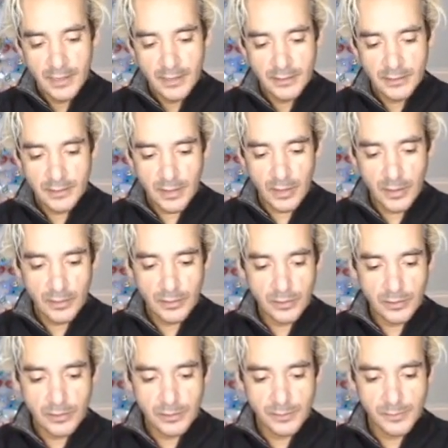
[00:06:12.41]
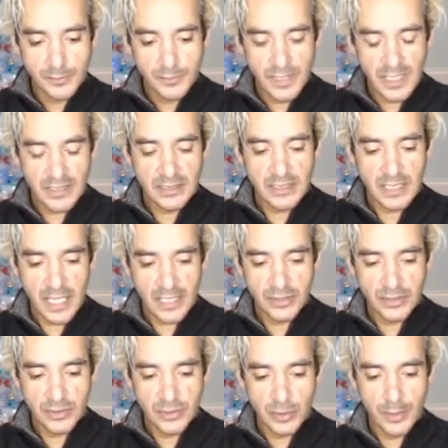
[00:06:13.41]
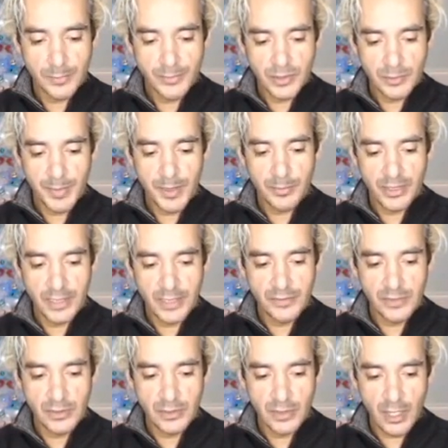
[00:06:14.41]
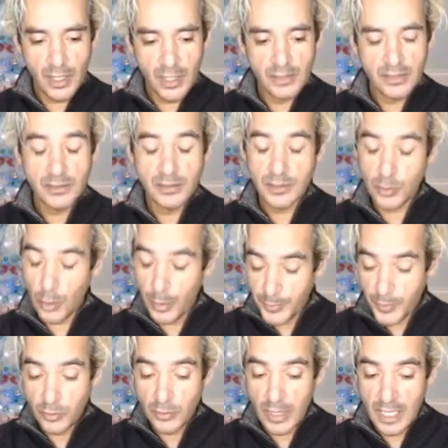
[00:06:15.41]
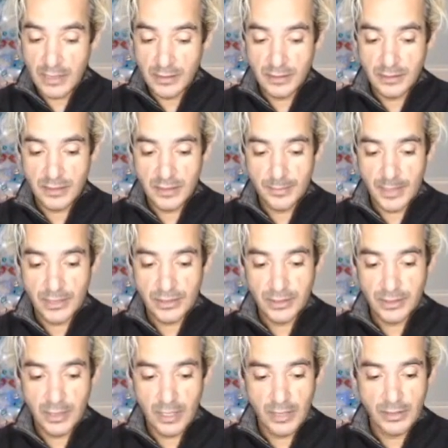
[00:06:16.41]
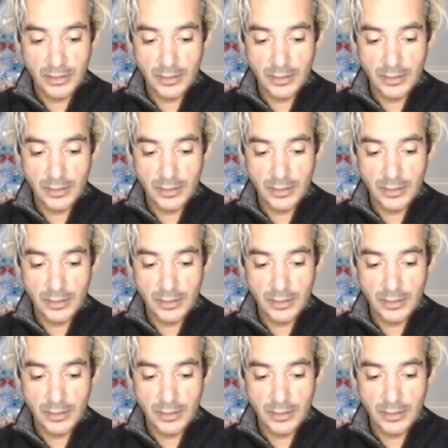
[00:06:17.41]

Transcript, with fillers: So that's the action. Scorp- people are giving you car- Scorpio risings, especially cars,